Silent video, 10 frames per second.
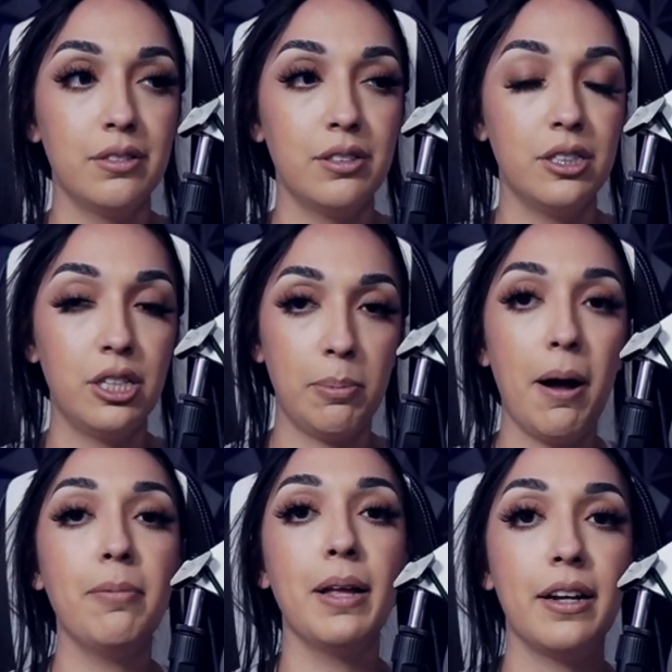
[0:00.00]
to the
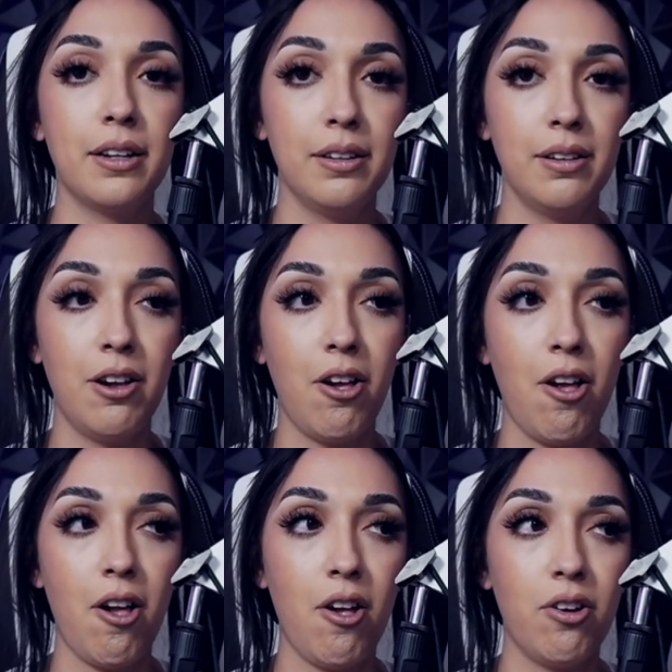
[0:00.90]
public.
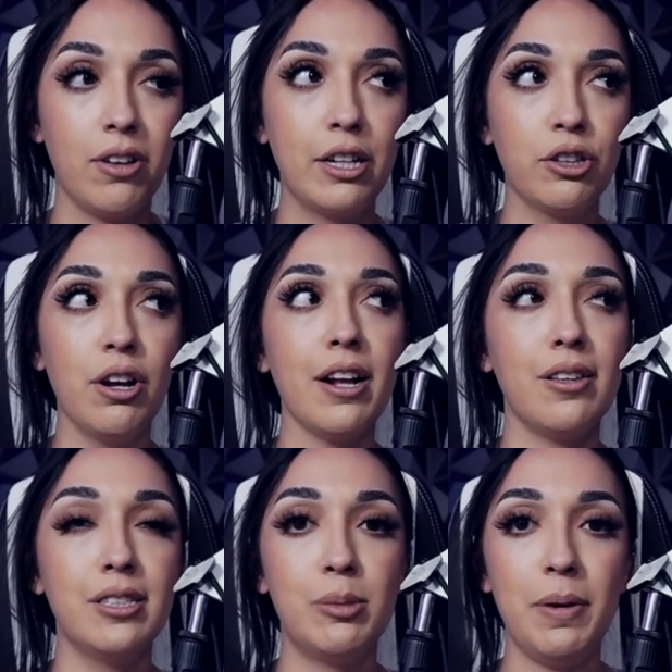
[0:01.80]
Like, look at
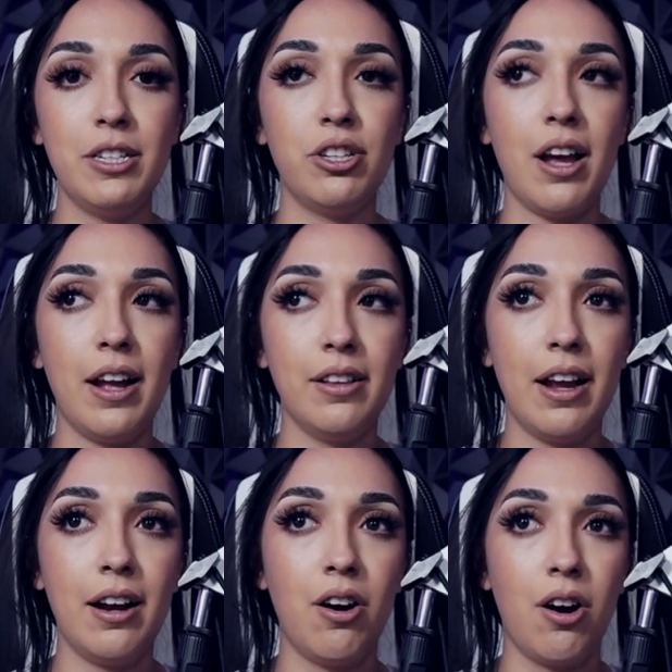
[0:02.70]
the speech that
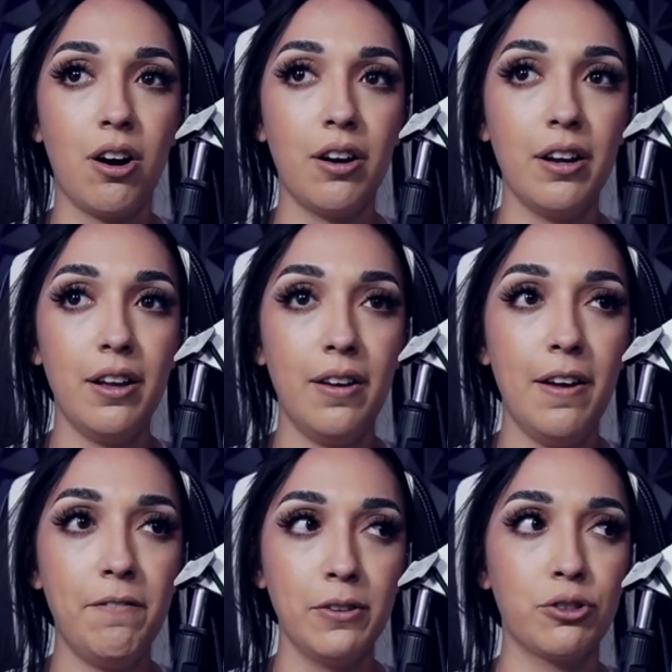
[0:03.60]
they are
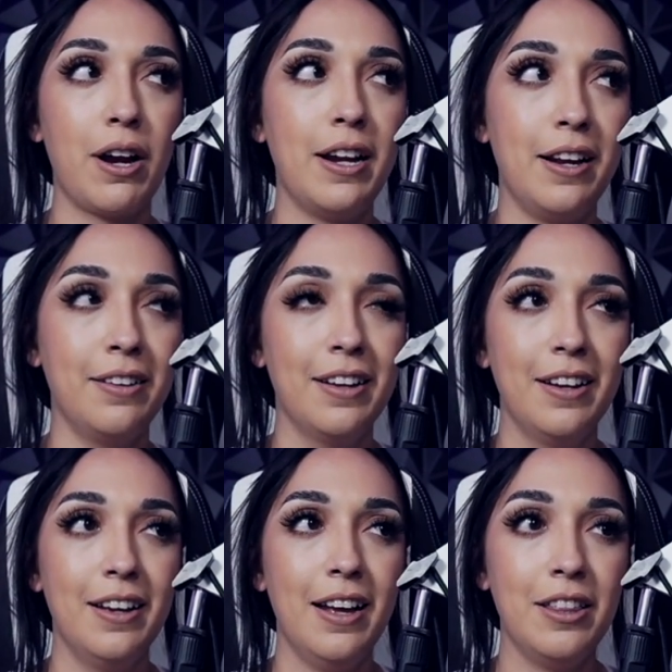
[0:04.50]
infiltrating
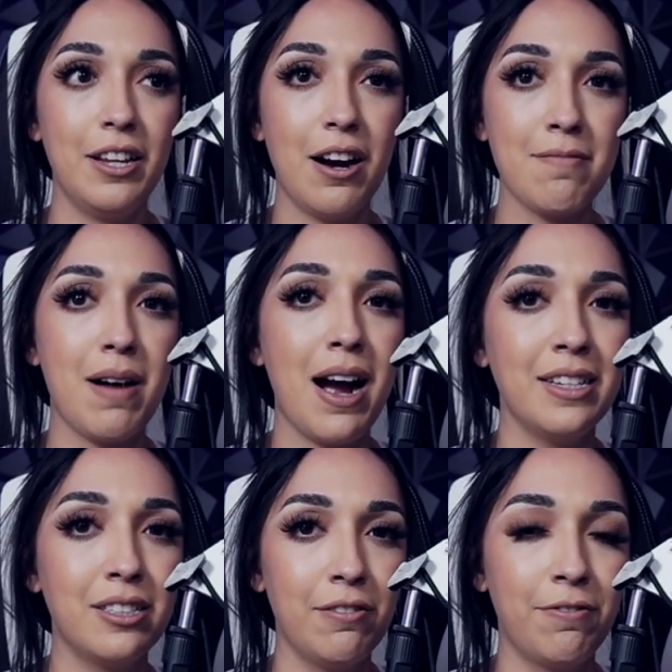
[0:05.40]
in the young
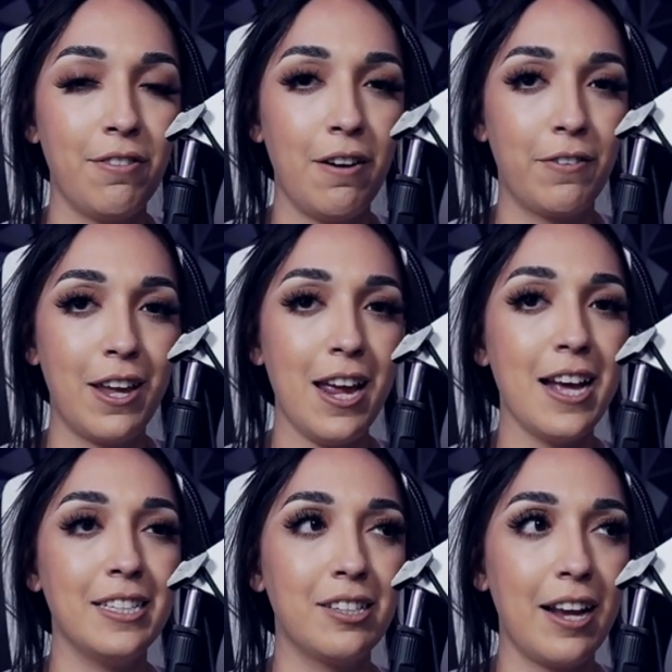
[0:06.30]
minds of
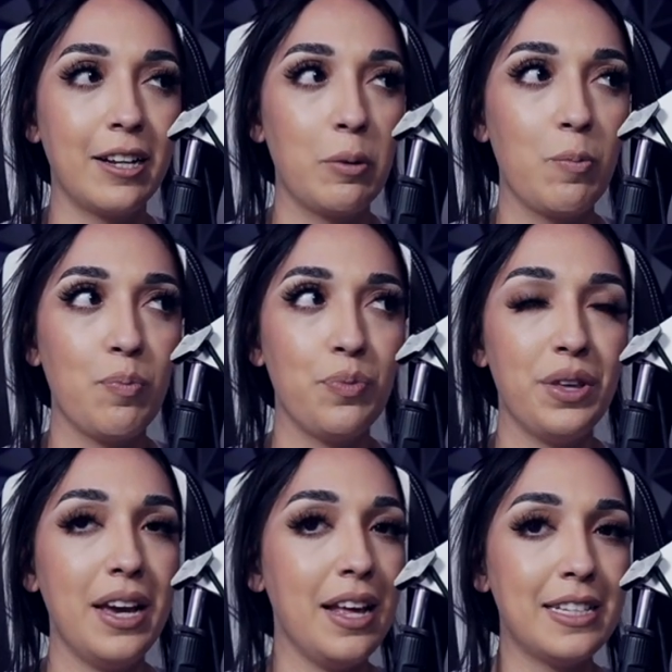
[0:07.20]
kids. Like,
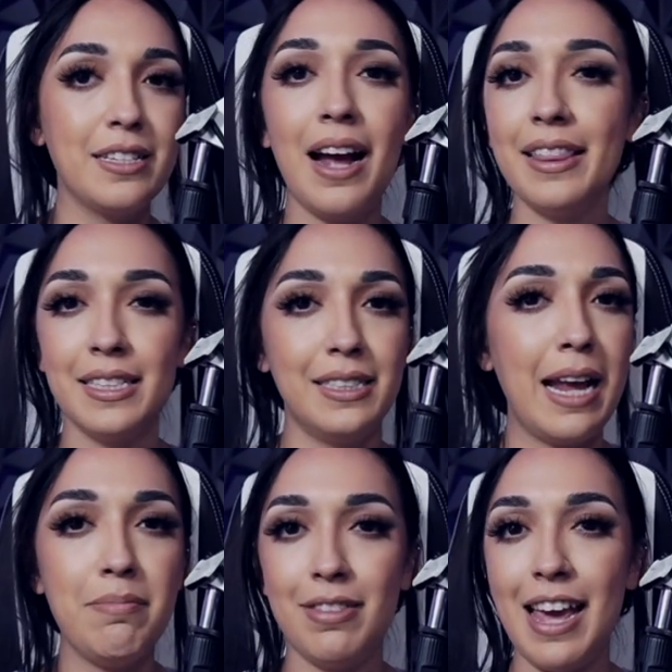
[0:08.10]
it's not the
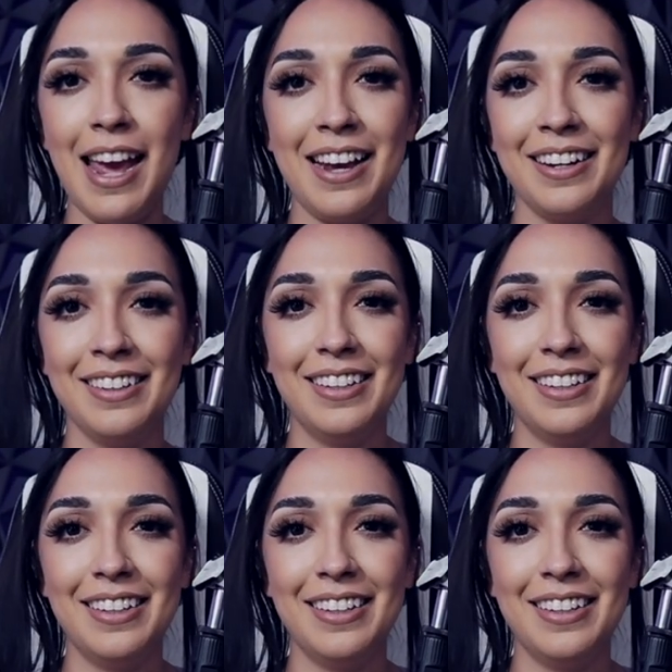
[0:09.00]
same thing.